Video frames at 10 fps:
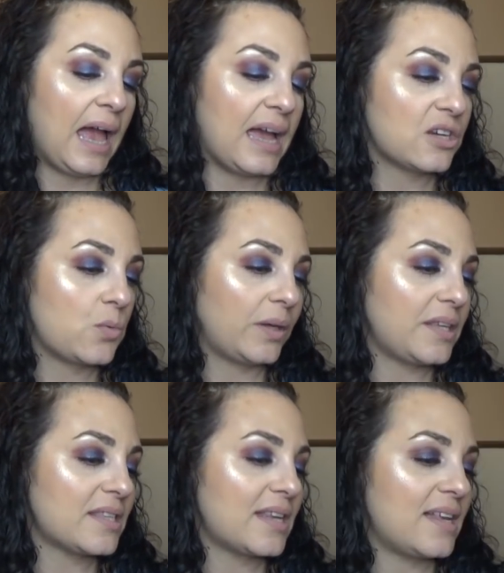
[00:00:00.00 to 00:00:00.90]
And what
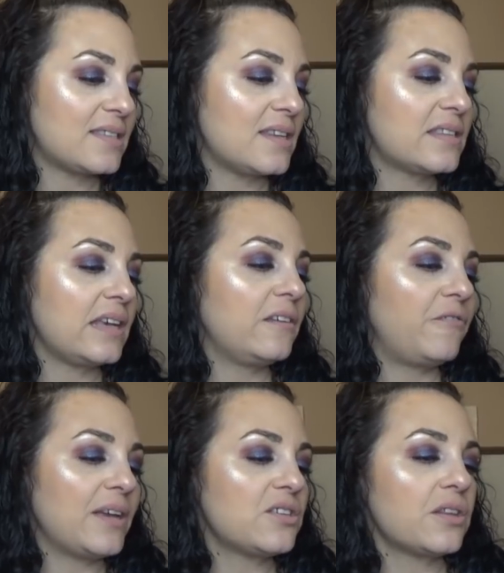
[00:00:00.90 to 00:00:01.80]
this says is,
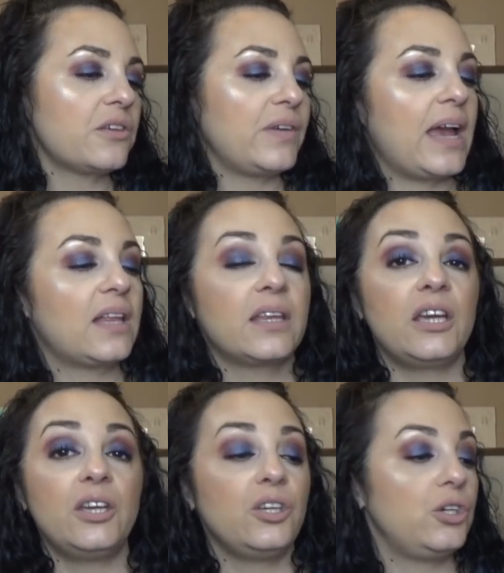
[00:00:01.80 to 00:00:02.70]
invent the
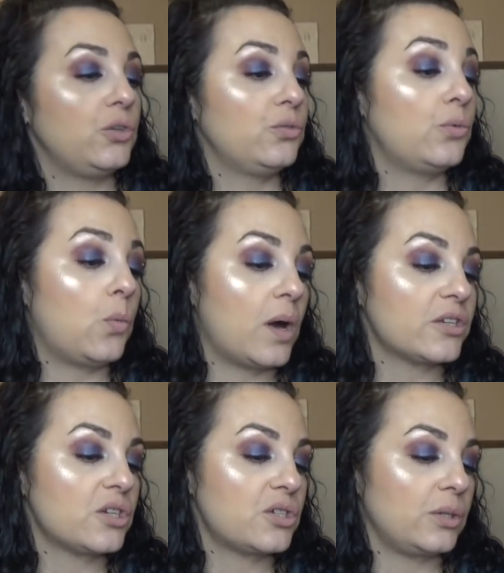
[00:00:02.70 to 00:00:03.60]
reality you
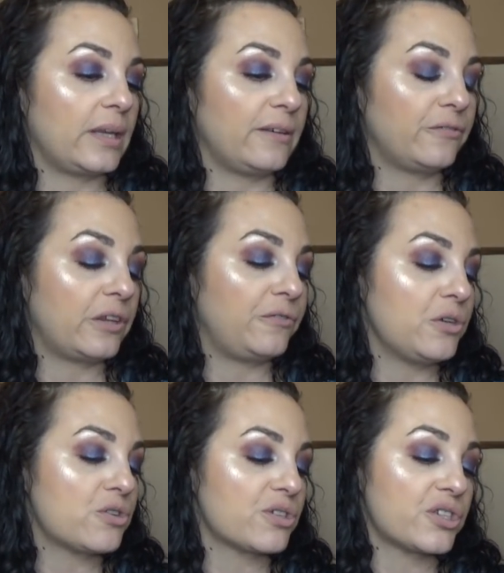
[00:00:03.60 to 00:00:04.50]
want to live. The
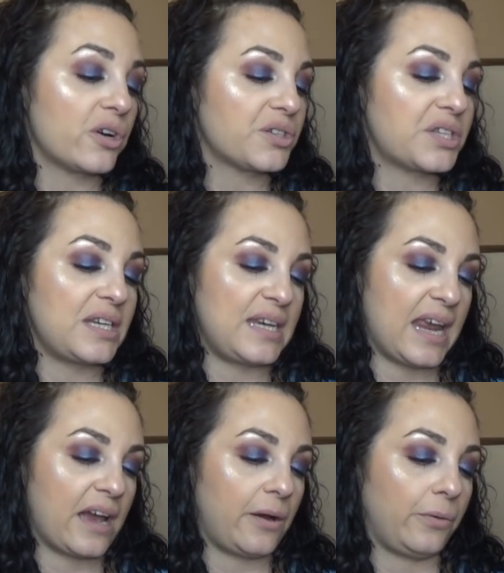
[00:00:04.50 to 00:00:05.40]
future starts
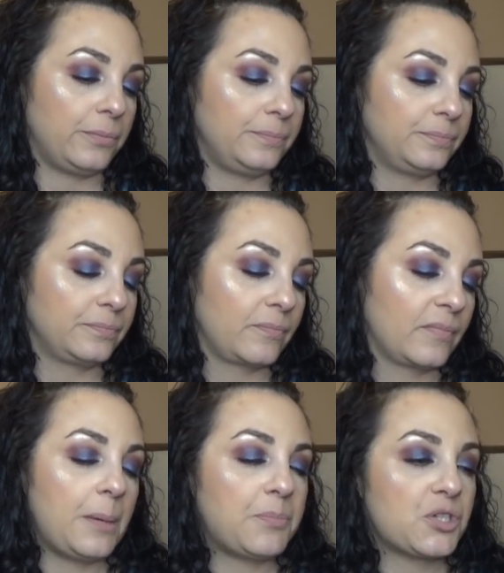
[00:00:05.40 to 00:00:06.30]
now.
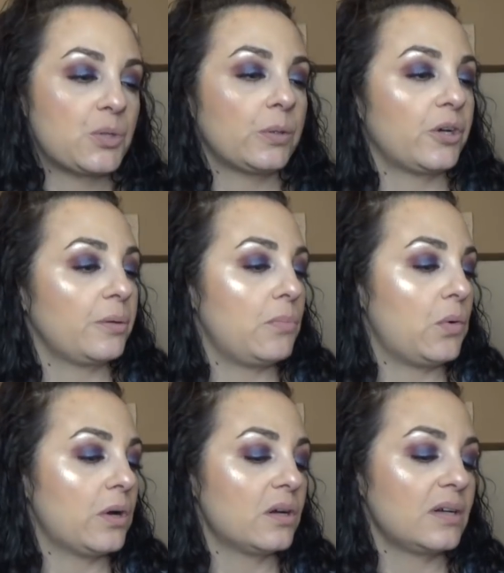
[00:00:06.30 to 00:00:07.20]
To learn
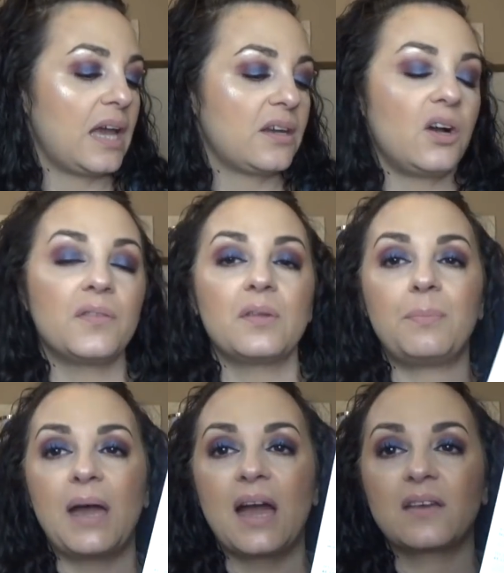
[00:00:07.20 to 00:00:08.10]
more, and on the
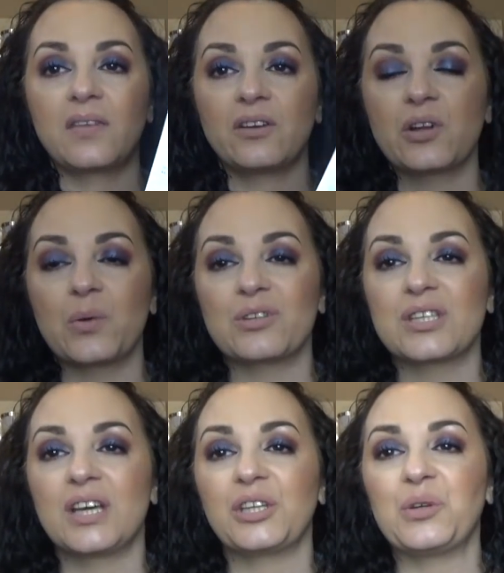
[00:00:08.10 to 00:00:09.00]
back they're going to
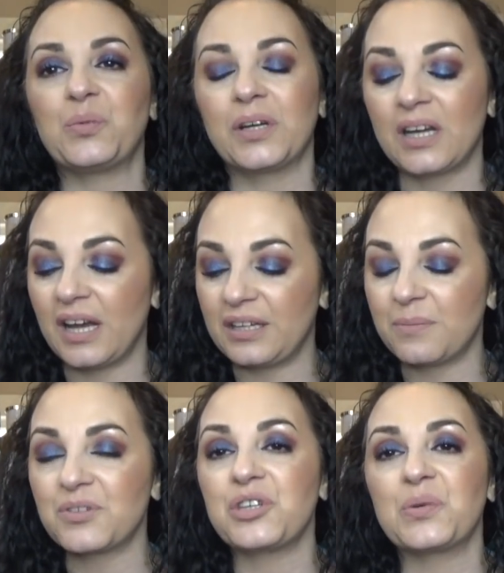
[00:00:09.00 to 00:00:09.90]
tell you what
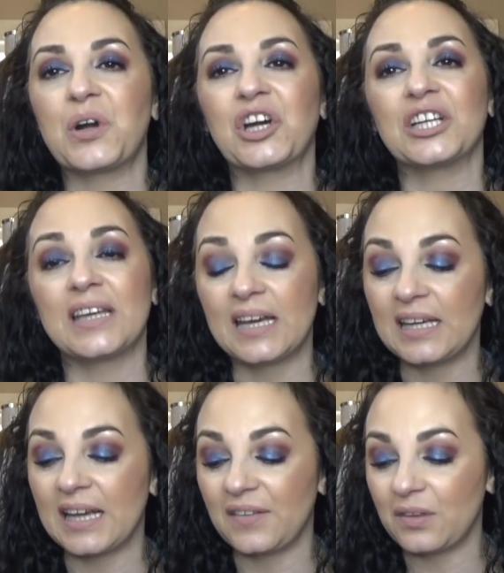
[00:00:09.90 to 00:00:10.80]
items you are
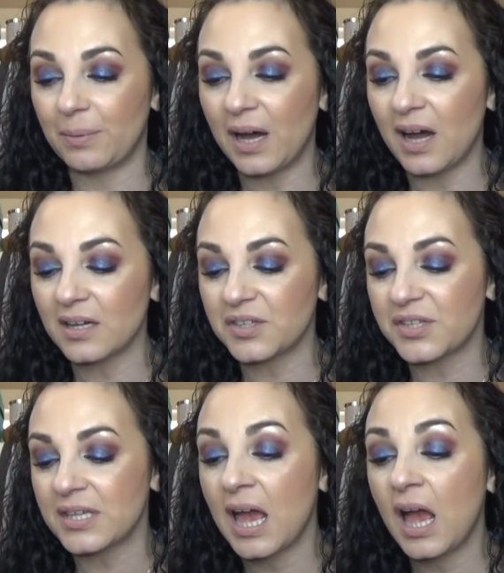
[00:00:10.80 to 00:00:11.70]
getting in the
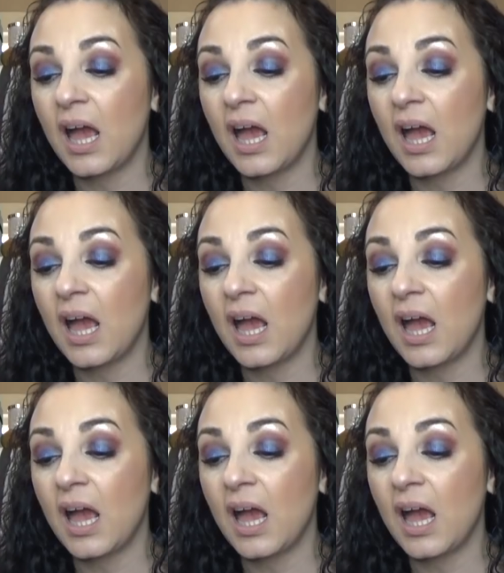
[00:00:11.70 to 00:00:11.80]
box.